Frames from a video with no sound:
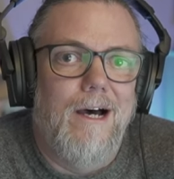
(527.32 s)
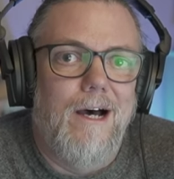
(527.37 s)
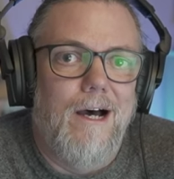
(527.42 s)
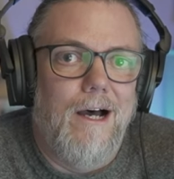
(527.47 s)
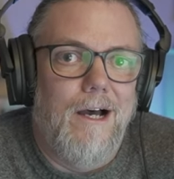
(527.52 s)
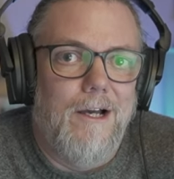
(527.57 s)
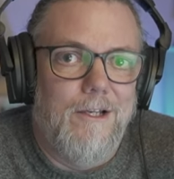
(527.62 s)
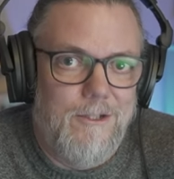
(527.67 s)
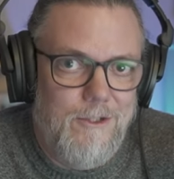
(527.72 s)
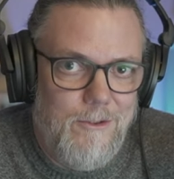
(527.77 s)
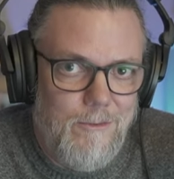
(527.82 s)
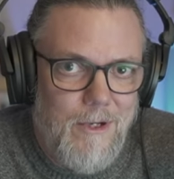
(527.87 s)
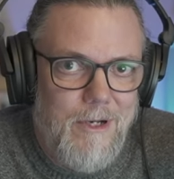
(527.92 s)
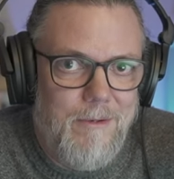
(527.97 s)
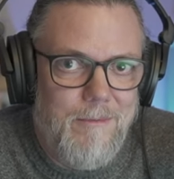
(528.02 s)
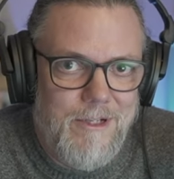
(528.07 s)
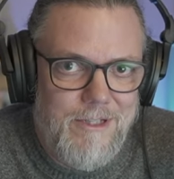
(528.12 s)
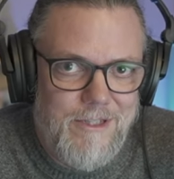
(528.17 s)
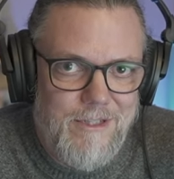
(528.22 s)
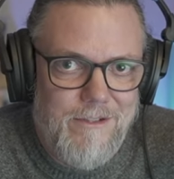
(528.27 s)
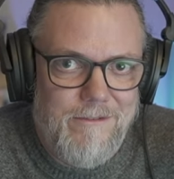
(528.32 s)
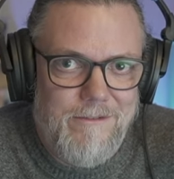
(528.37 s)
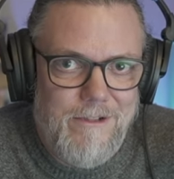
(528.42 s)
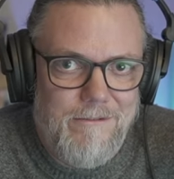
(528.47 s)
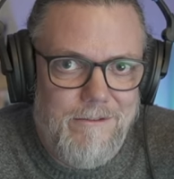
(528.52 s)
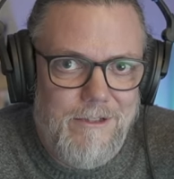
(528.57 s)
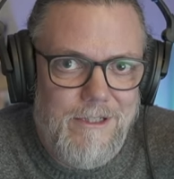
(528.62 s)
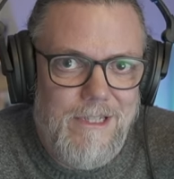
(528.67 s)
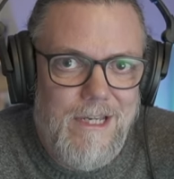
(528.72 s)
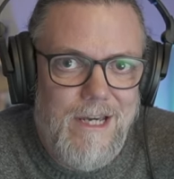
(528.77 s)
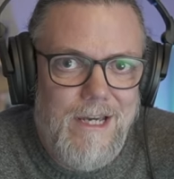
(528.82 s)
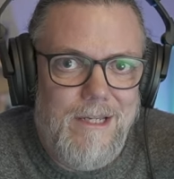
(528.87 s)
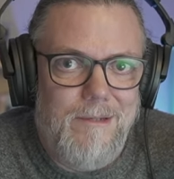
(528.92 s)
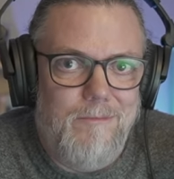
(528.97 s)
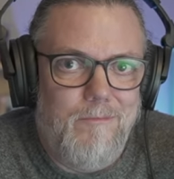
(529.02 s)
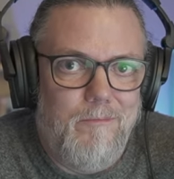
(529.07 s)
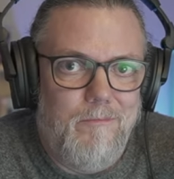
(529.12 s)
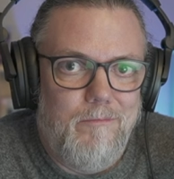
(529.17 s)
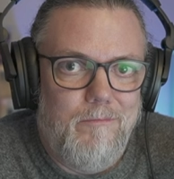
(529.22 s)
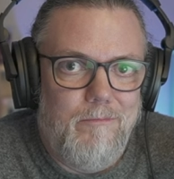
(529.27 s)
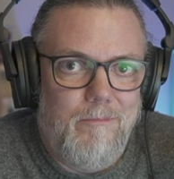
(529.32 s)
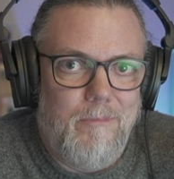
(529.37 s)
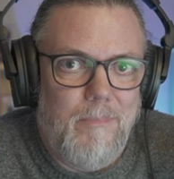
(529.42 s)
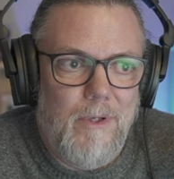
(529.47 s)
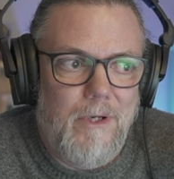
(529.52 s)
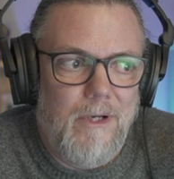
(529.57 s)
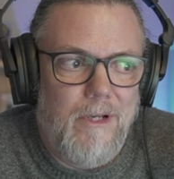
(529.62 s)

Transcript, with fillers: I do weigh myself every day, but